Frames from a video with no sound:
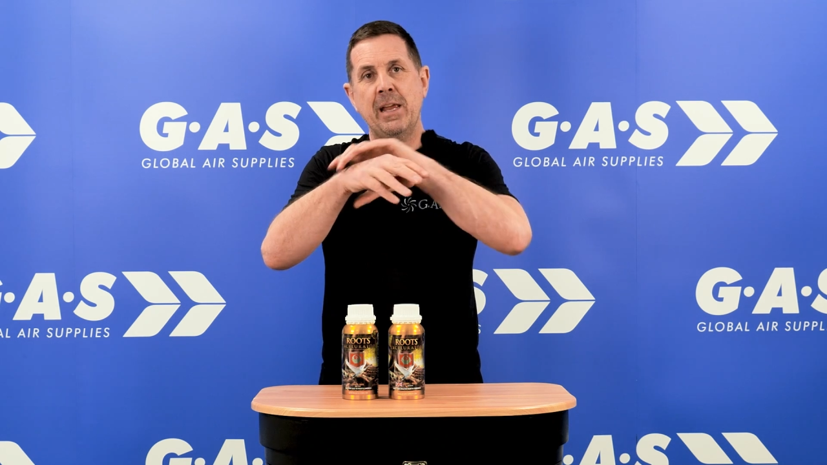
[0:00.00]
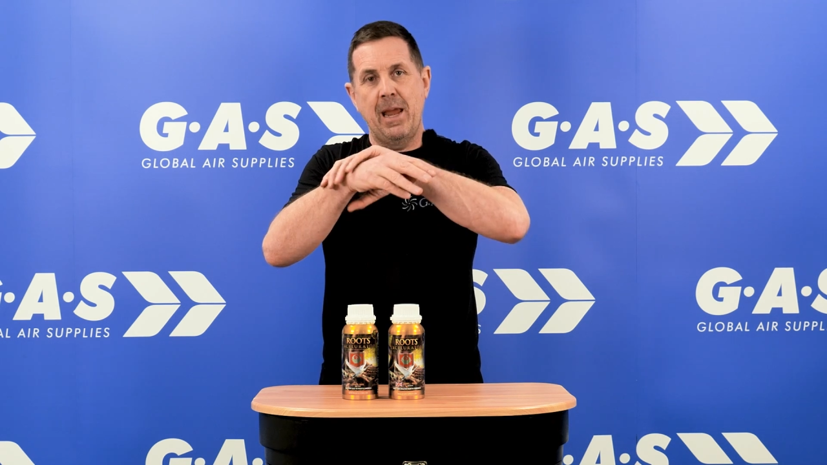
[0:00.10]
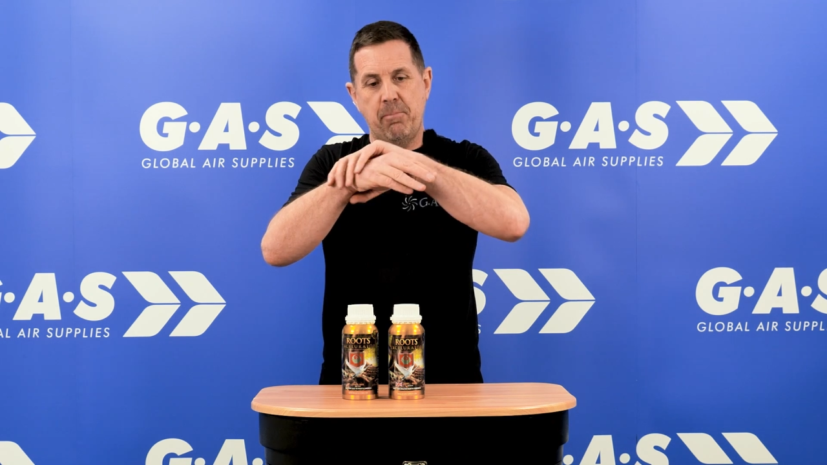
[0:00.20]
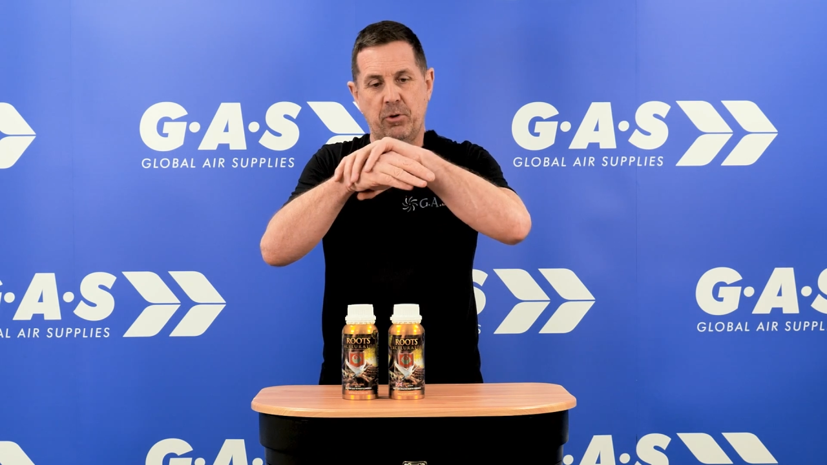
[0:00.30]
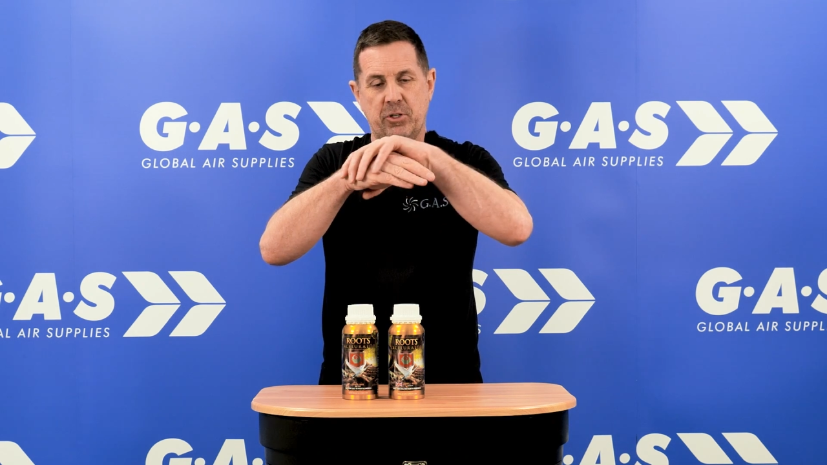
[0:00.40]

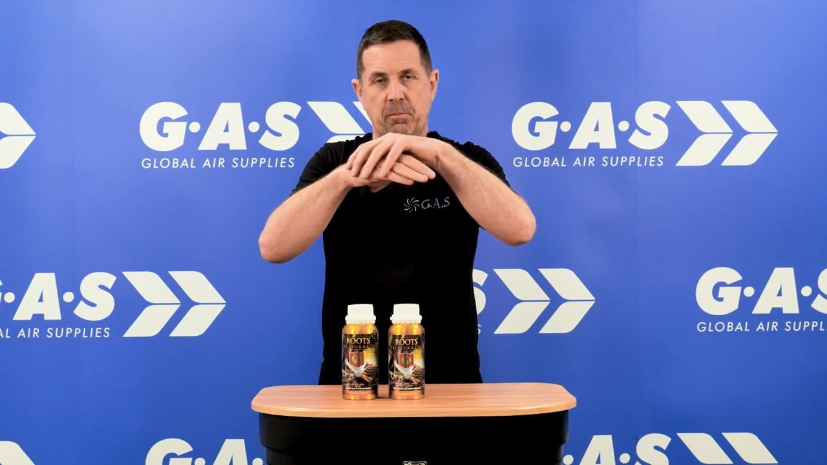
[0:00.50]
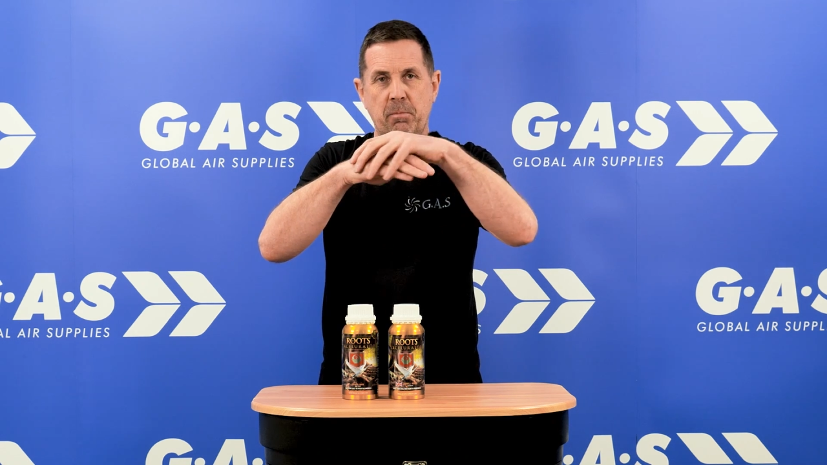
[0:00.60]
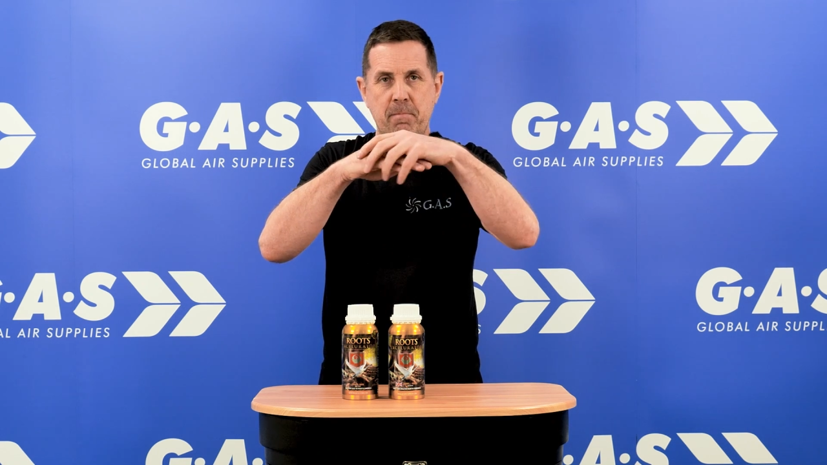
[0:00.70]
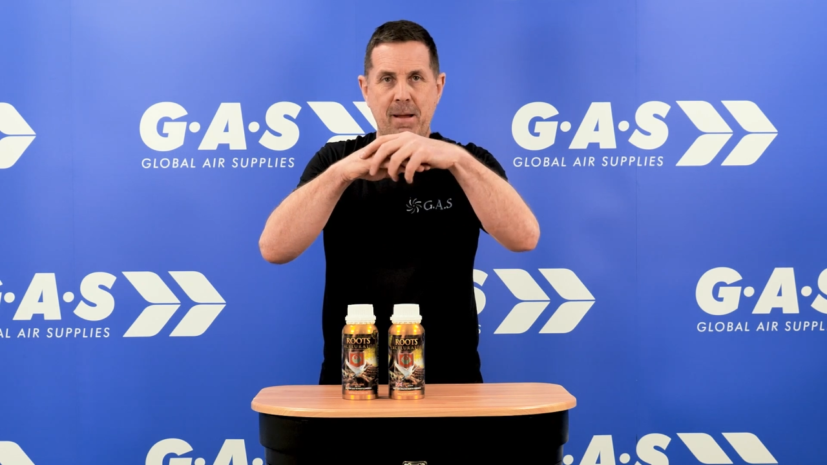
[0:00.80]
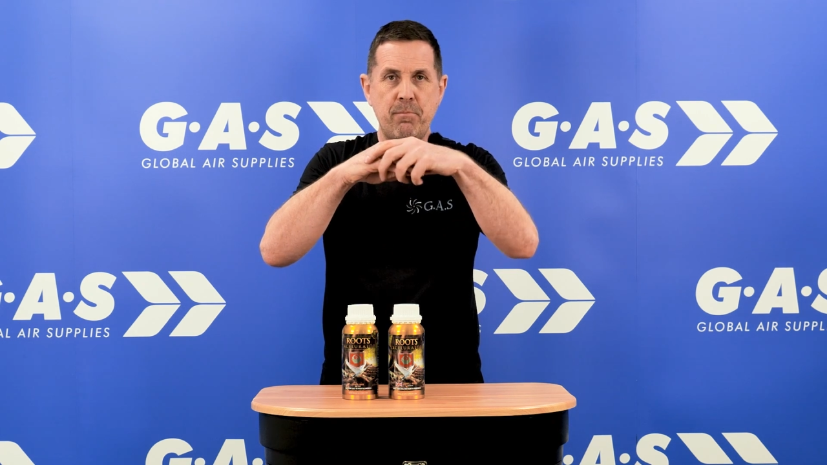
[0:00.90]
it puts a
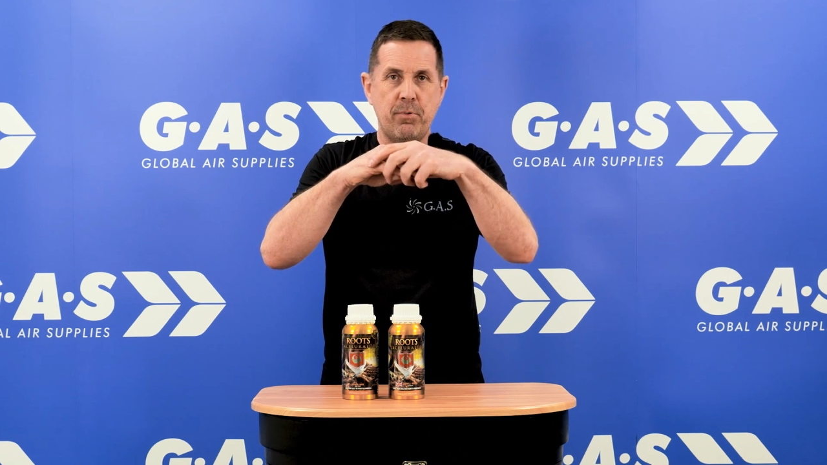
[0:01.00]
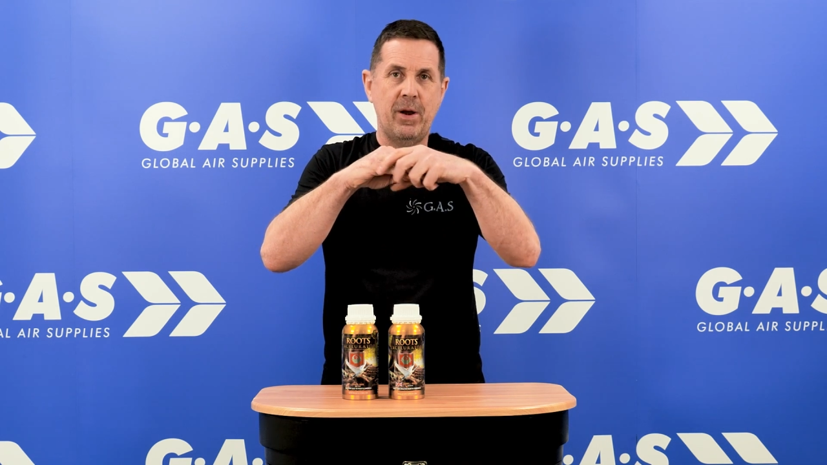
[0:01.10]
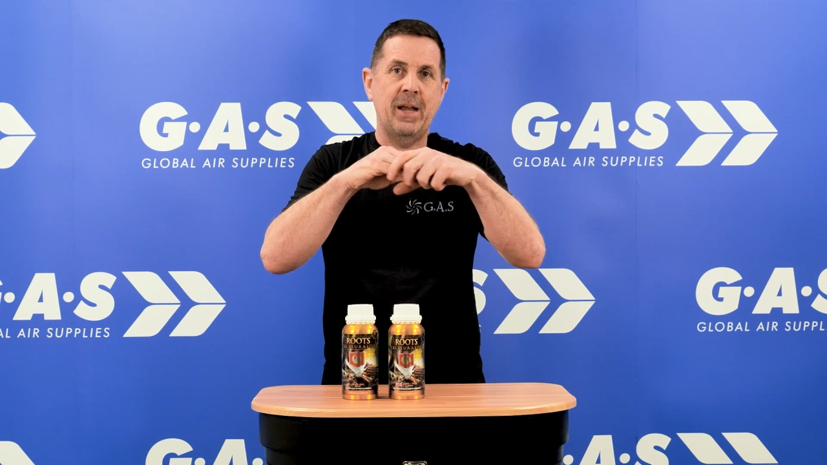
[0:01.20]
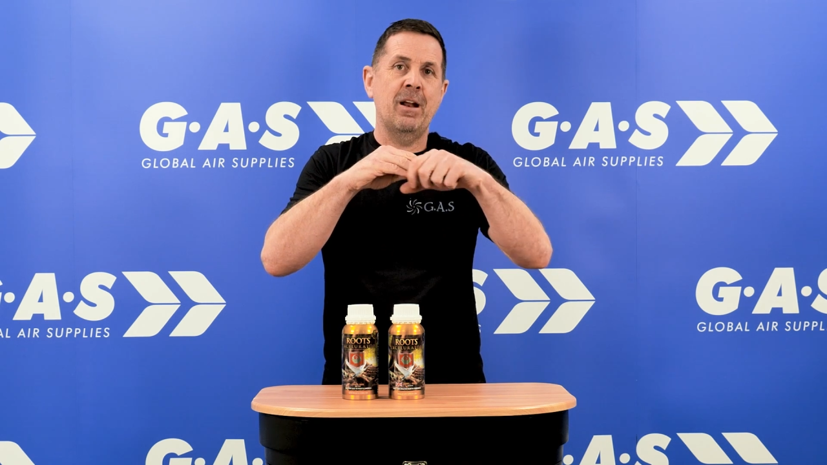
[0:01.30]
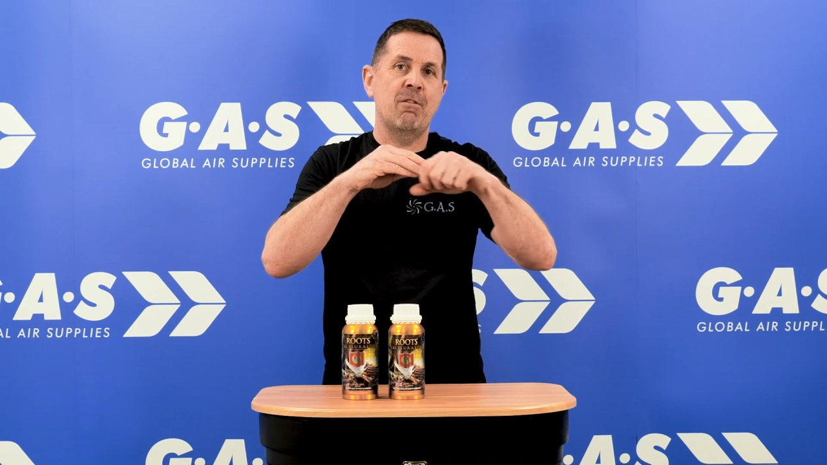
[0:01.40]

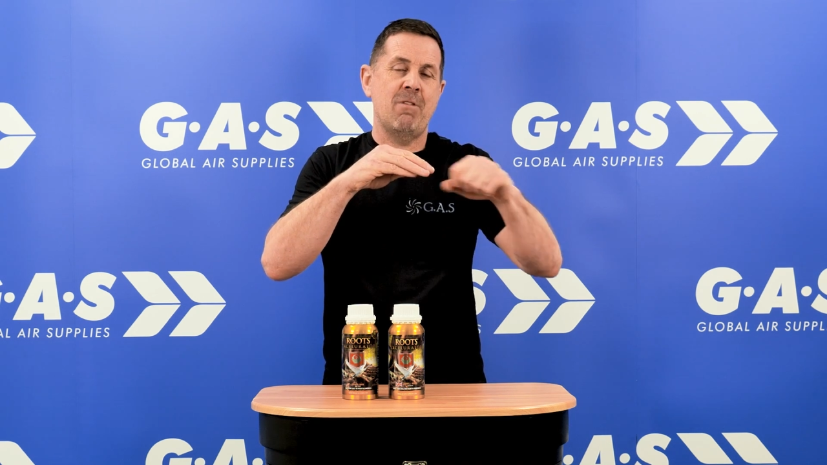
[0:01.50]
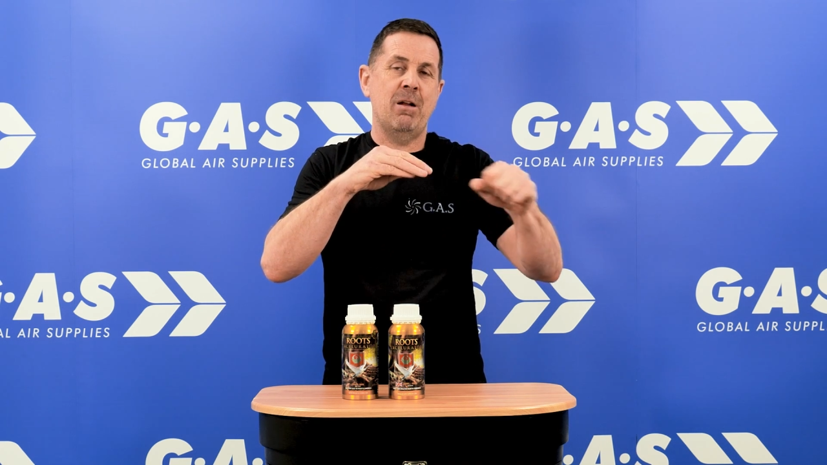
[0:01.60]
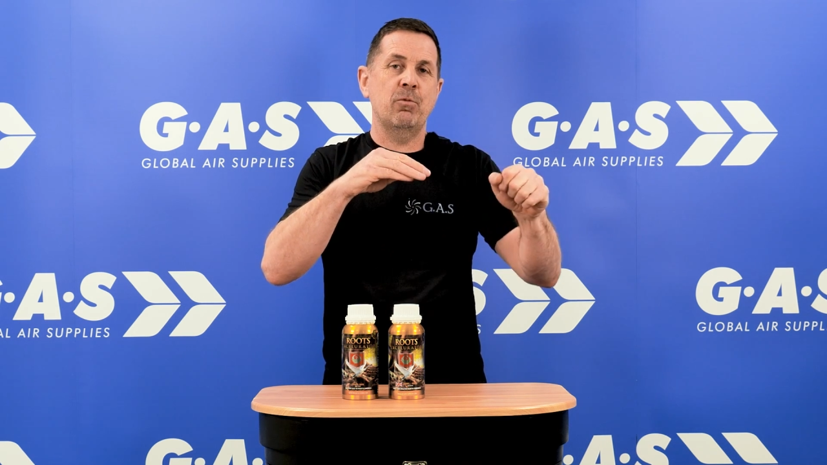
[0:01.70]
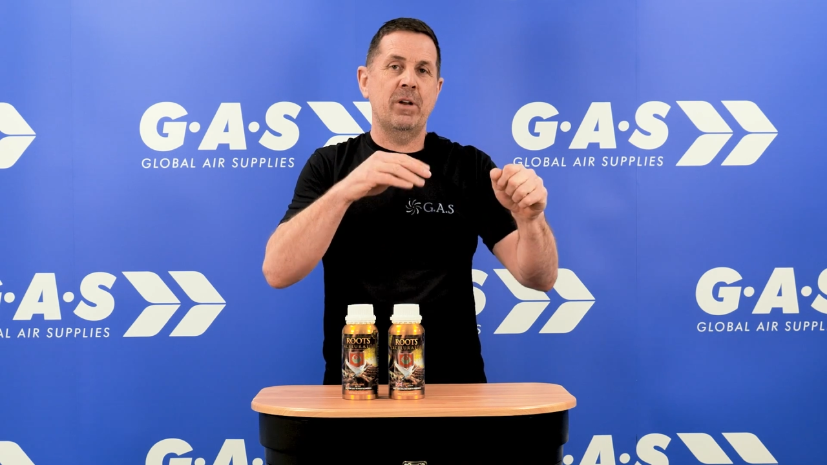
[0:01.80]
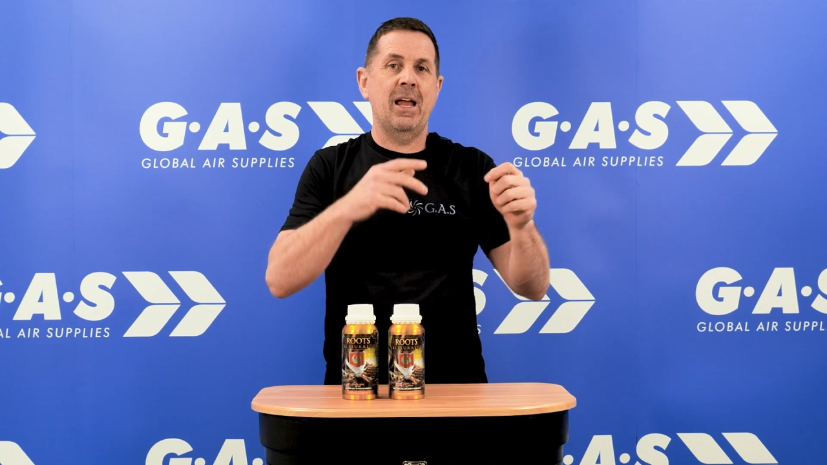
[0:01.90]
membrane
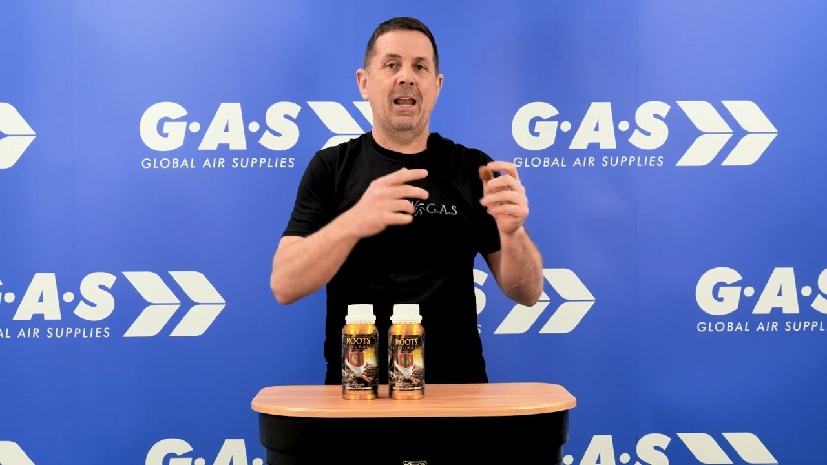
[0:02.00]
around it,